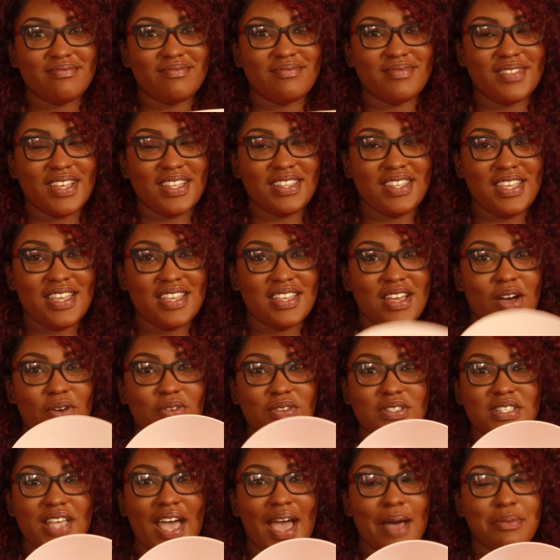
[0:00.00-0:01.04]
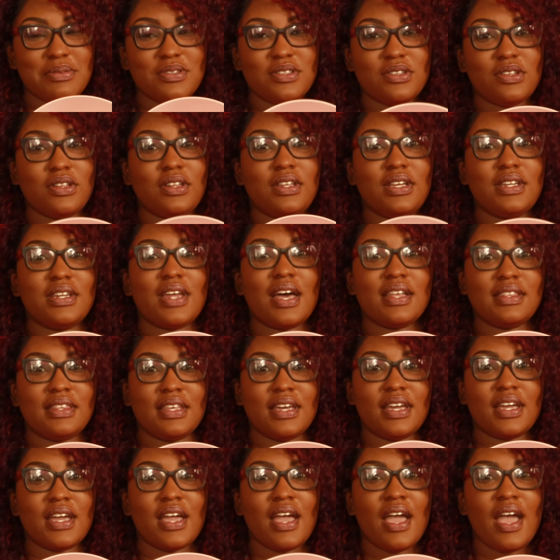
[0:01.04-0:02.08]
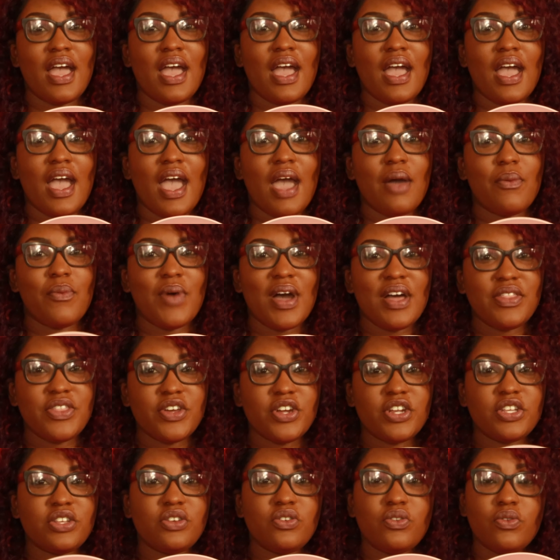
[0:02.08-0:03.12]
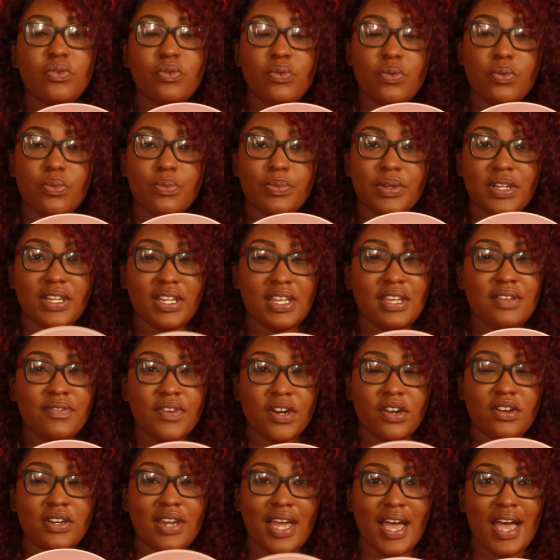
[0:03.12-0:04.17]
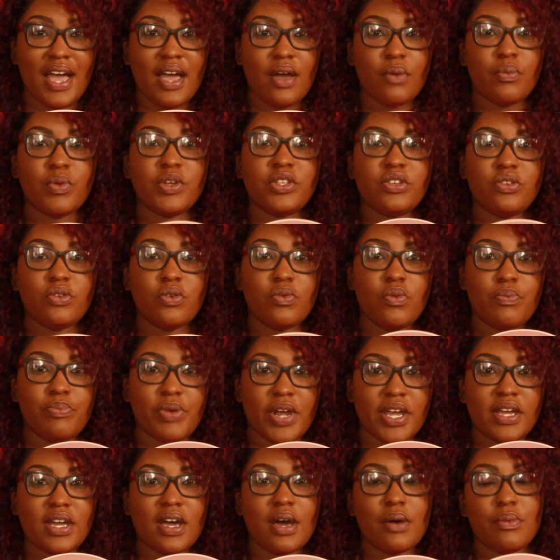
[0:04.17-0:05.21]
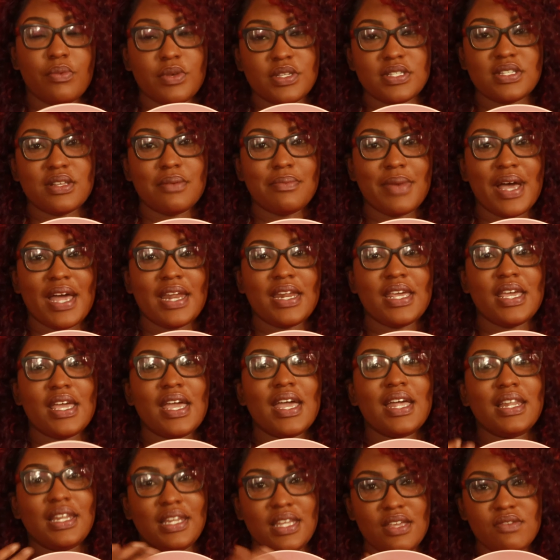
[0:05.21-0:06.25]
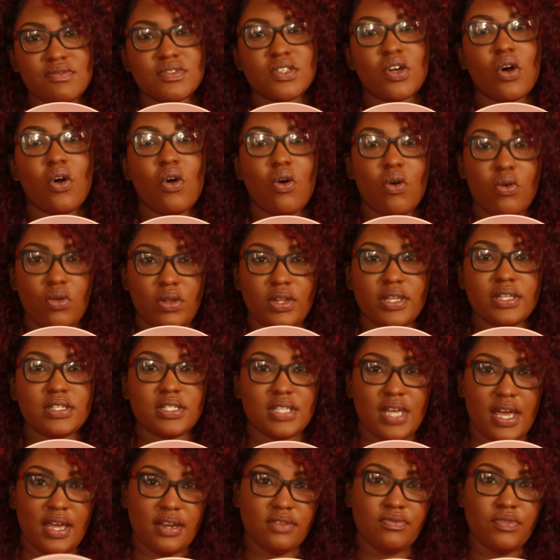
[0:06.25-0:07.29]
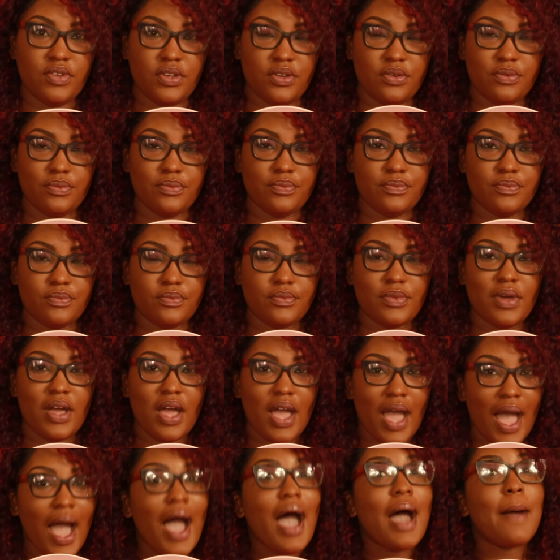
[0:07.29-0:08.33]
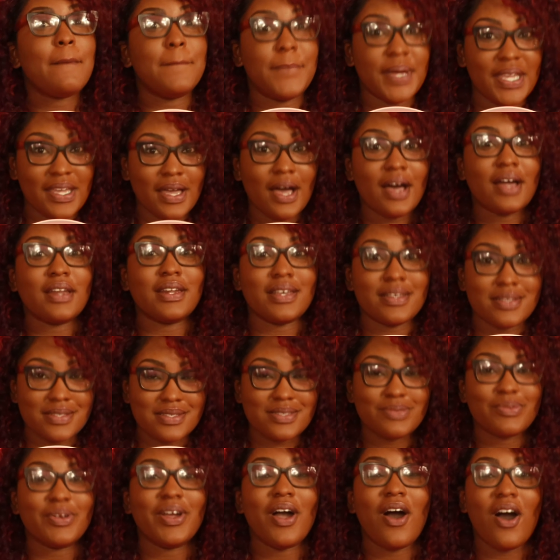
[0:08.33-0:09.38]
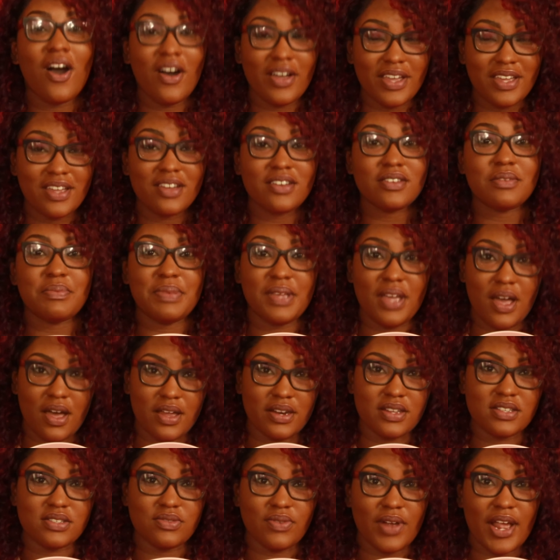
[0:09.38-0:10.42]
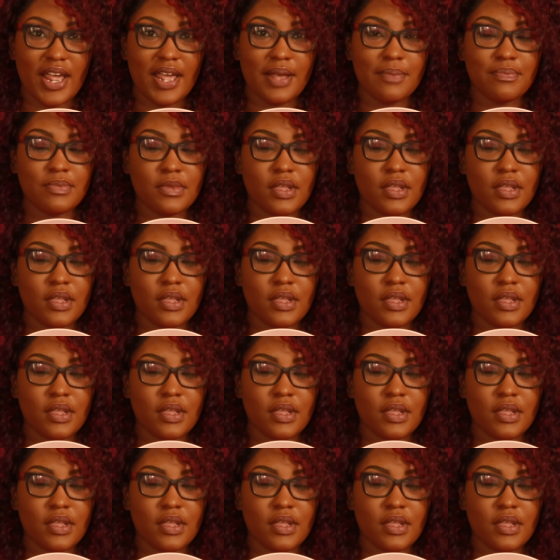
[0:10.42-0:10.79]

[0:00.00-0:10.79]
It holds absolutely nothing. And whether you believe it or not, when you break up with somebody, it leaves a hole inside of you. Be honest. We're all here to be honest, right?